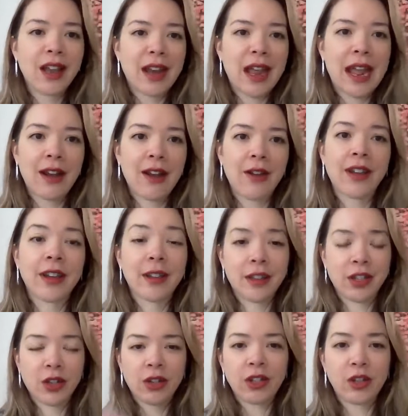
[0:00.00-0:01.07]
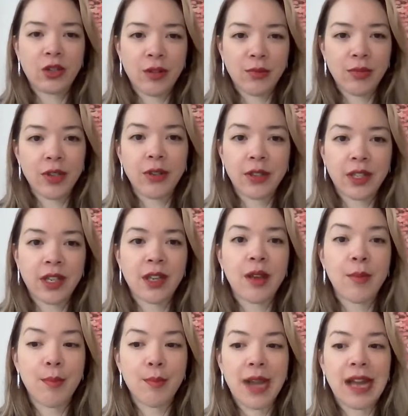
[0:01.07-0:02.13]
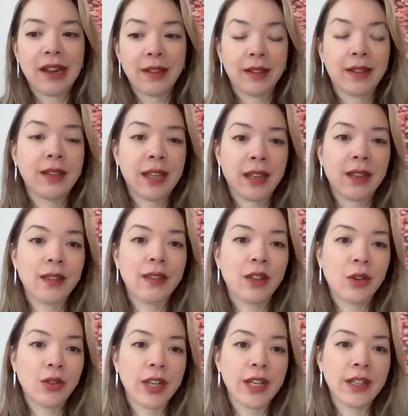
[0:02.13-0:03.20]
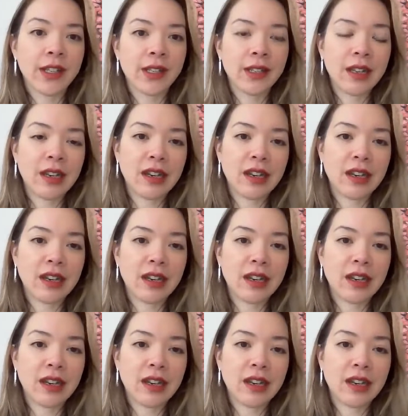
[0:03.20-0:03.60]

and how that can contribute to balancing the grid